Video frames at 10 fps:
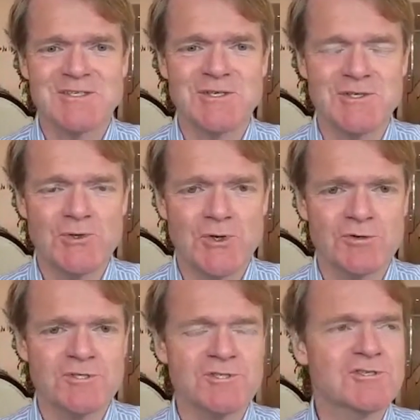You
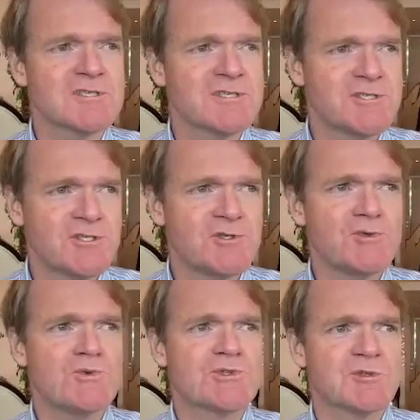consciously
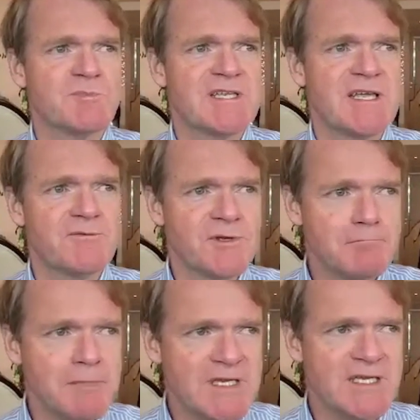choose to spend every
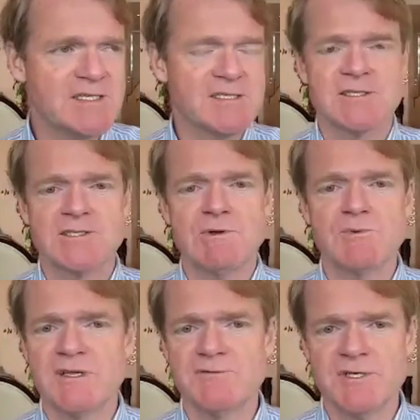minute doing
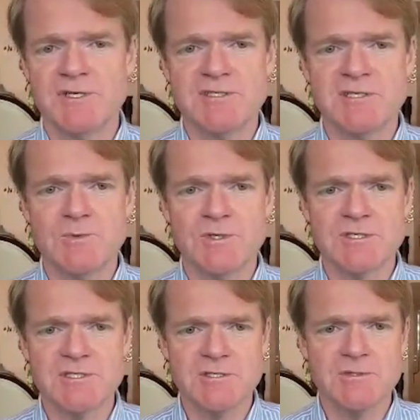whatever it is that you want to
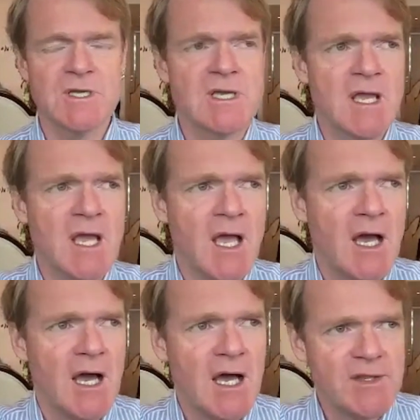do.
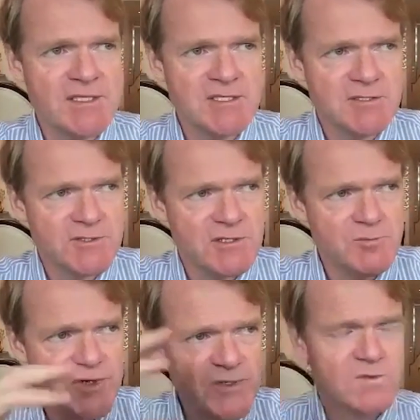And then to try and
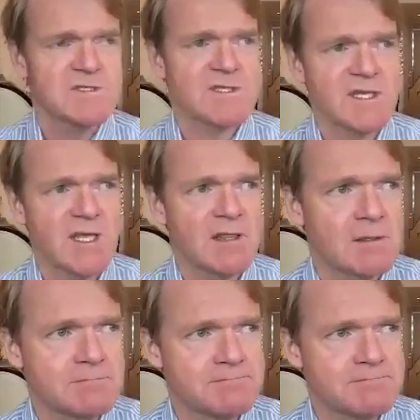bring all this together,